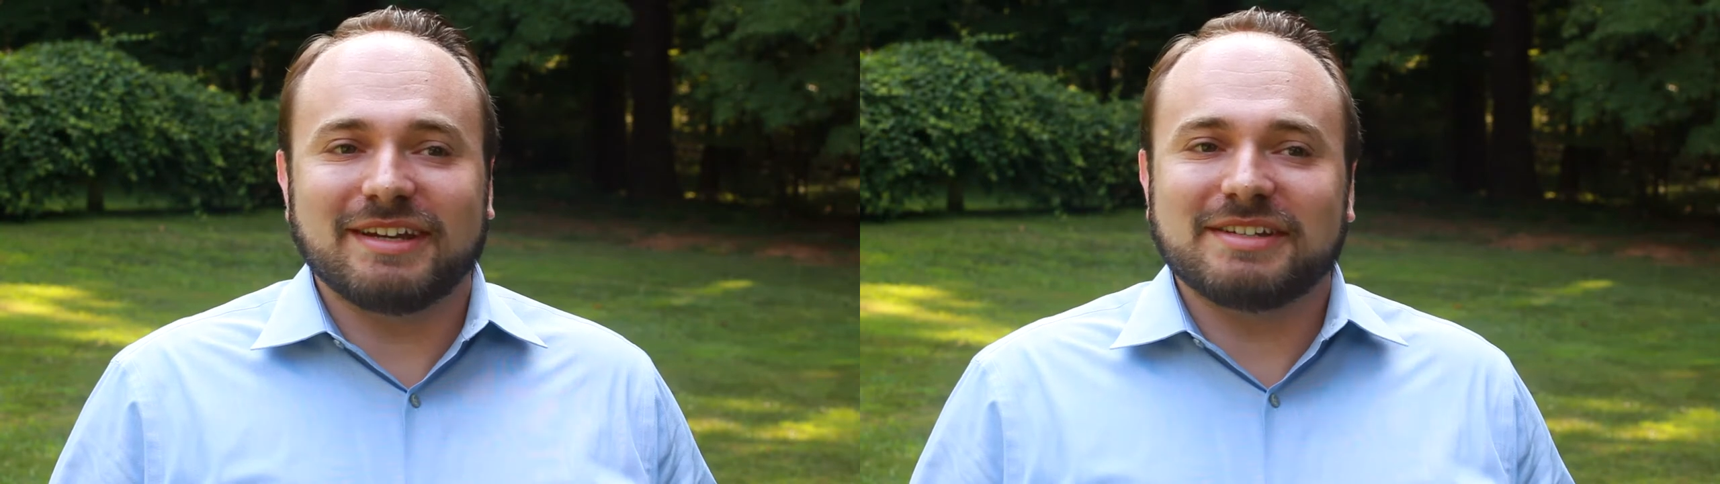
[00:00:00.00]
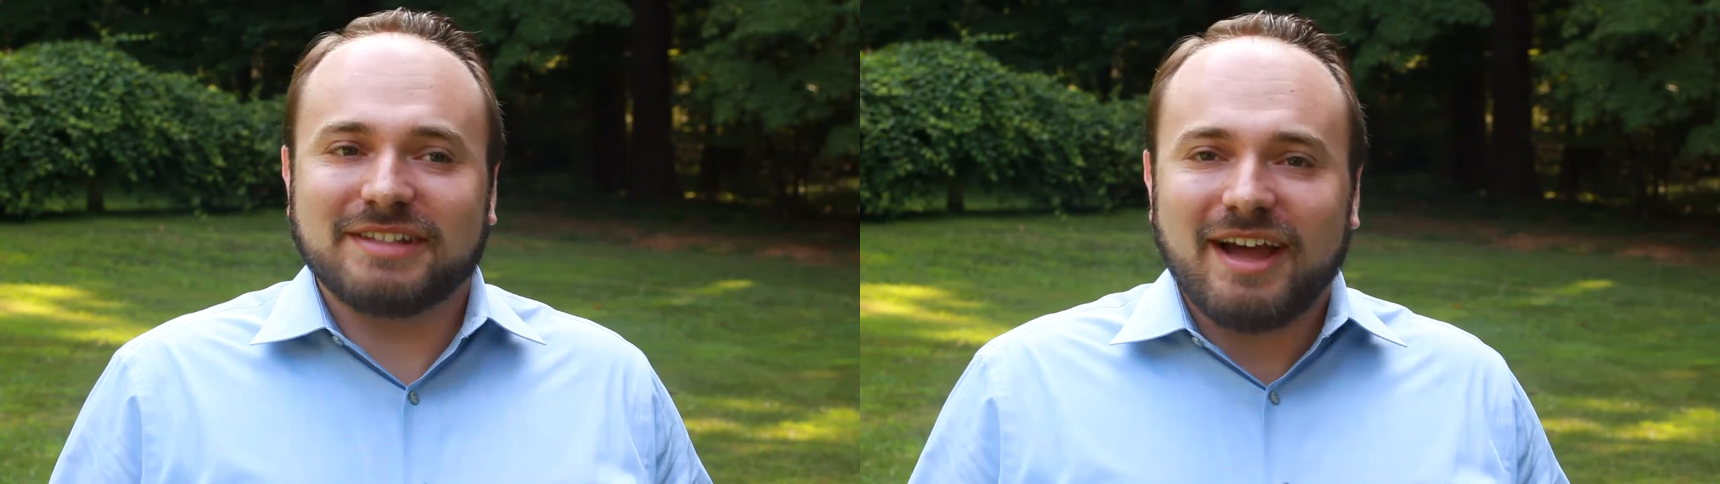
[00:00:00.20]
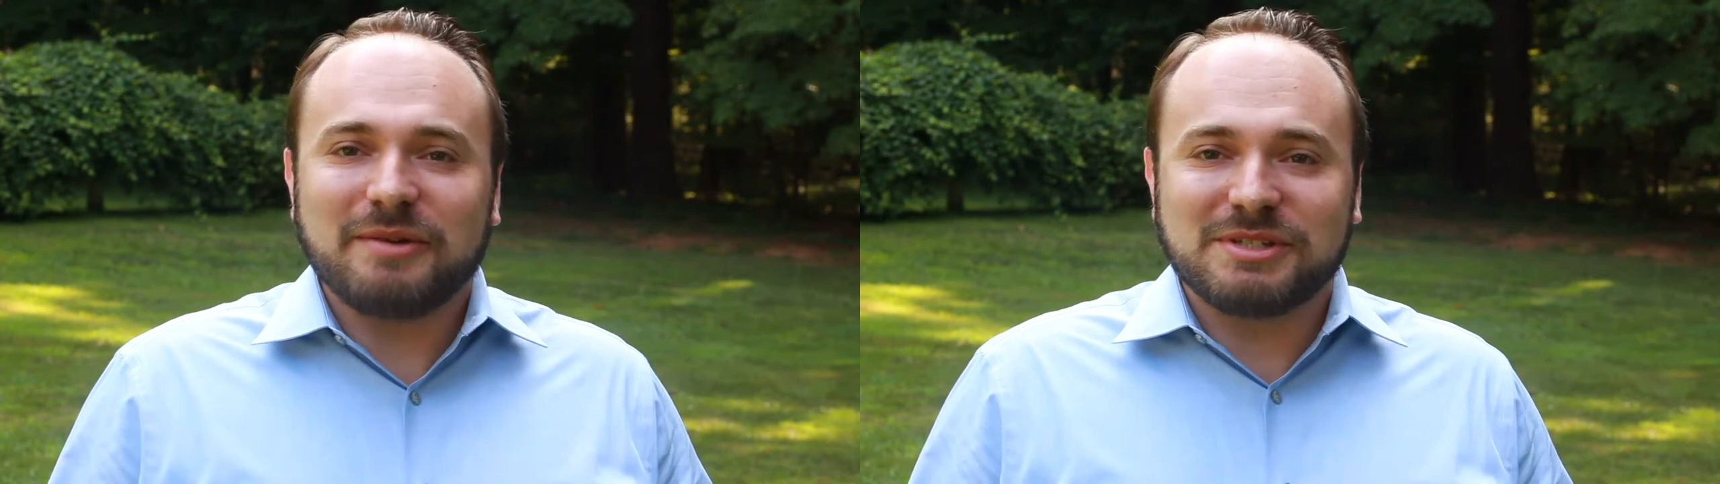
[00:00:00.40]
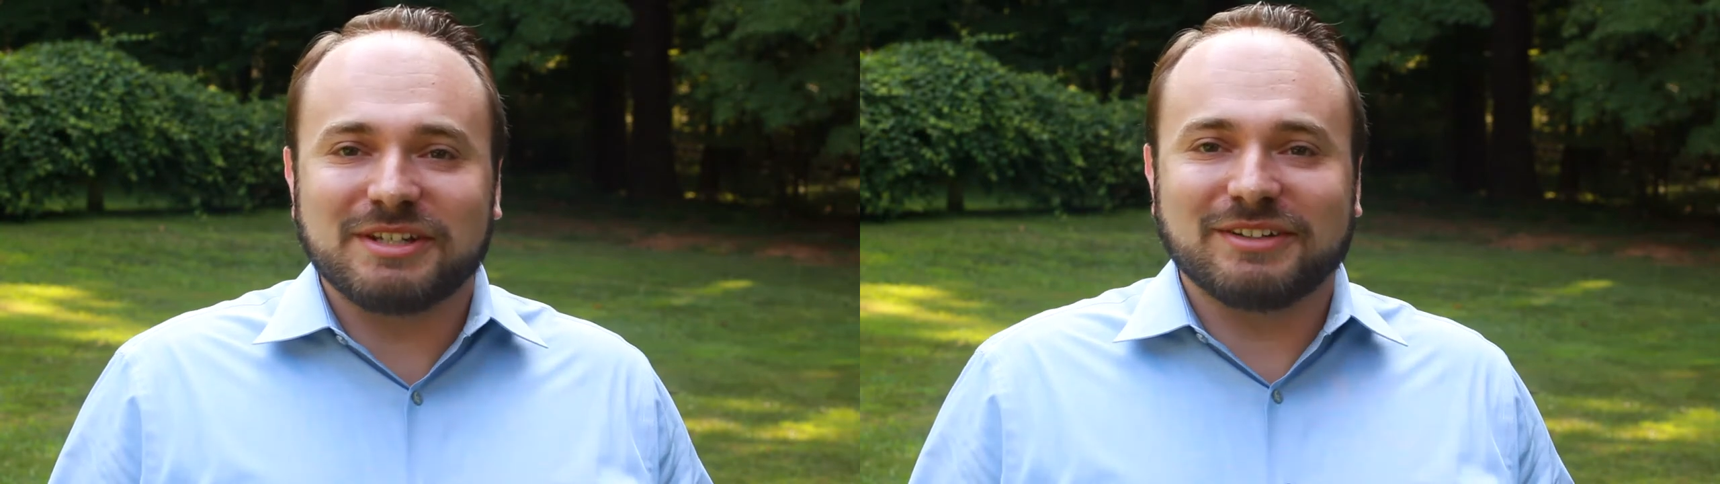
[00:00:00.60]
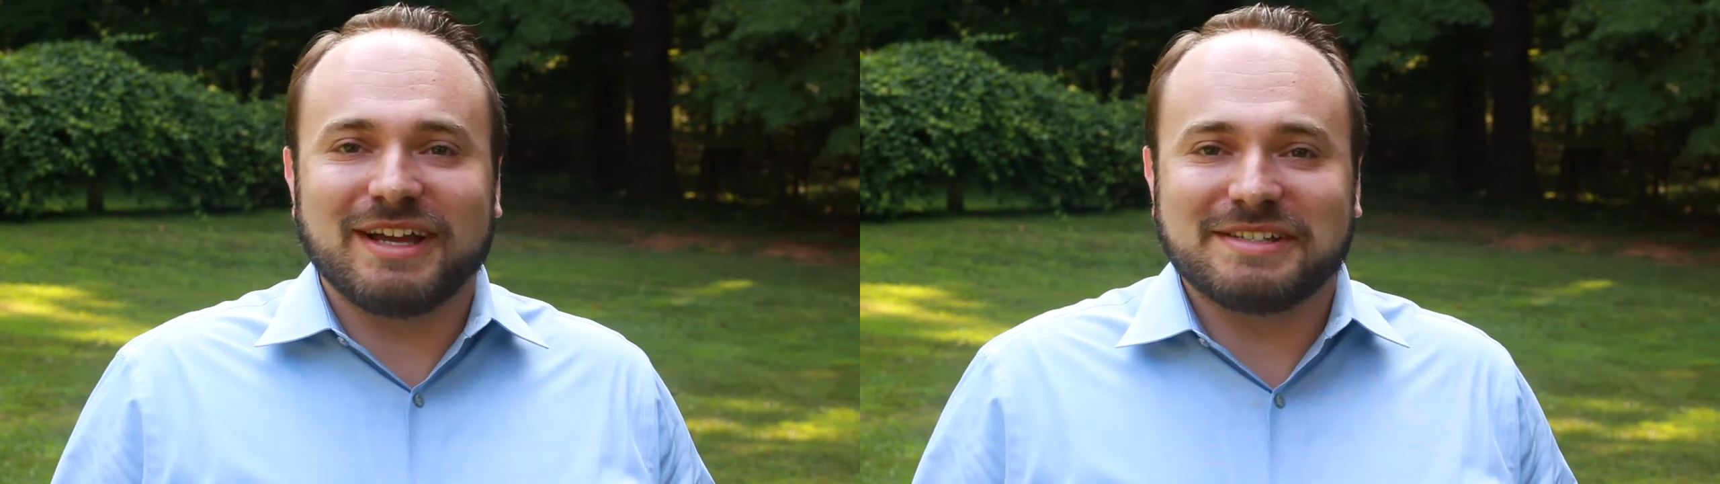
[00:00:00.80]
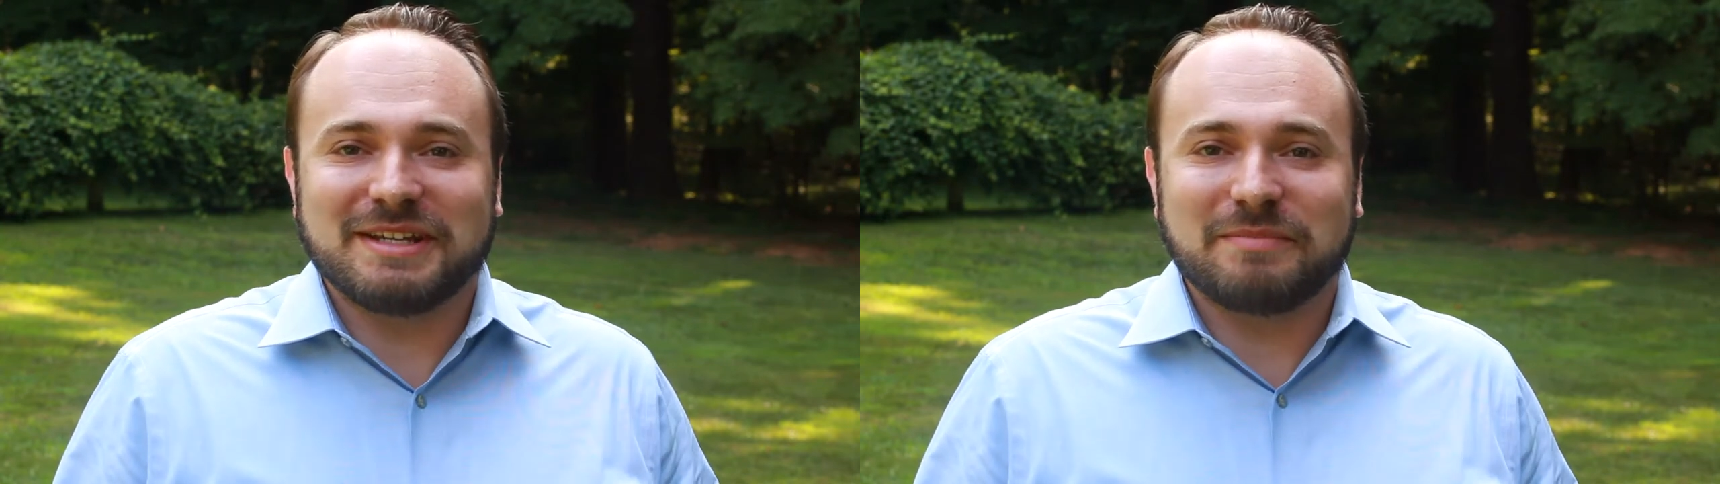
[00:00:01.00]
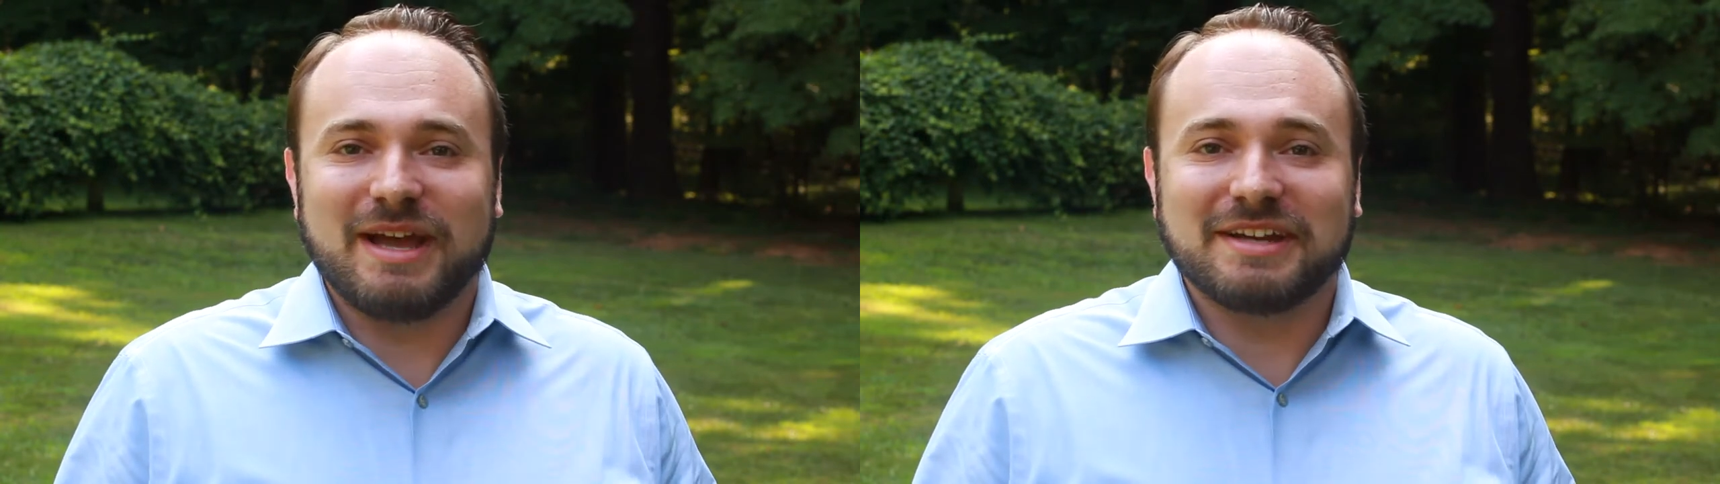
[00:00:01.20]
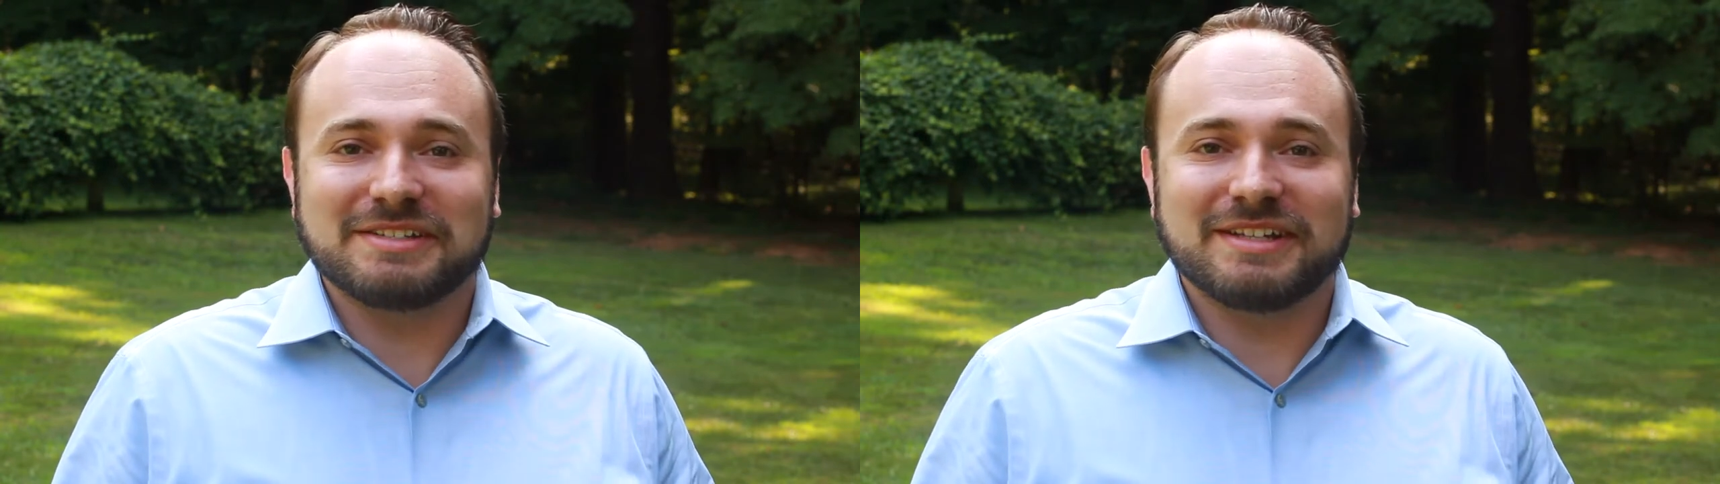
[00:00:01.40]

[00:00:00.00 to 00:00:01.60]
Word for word: And I said, I was here last St. Patty's